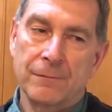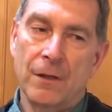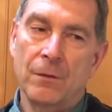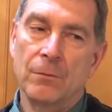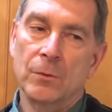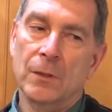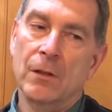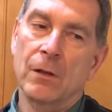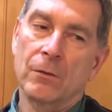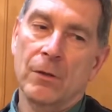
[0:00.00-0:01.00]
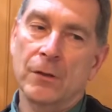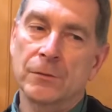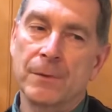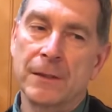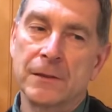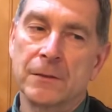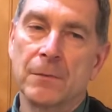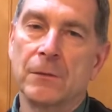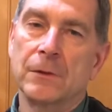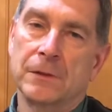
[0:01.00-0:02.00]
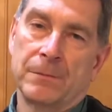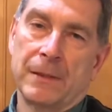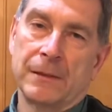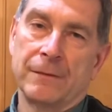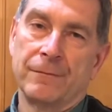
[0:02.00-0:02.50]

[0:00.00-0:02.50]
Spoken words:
Home with crawl space is the most expensive.